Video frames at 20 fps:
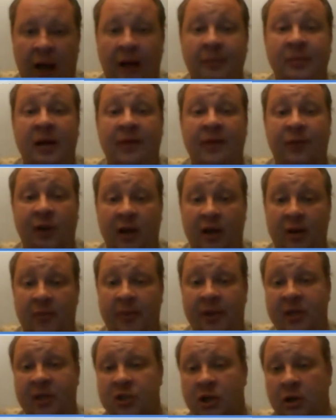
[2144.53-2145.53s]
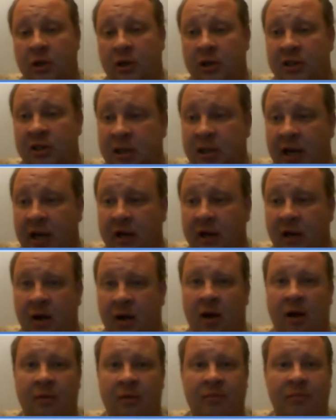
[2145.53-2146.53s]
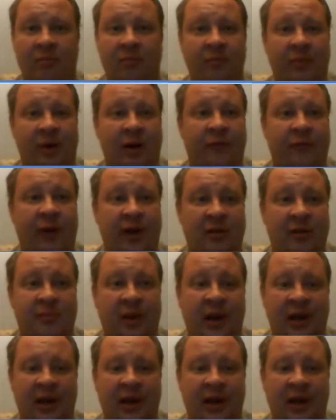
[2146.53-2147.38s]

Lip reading: definitely going to be in Charlotte, Scott. Matter of fact,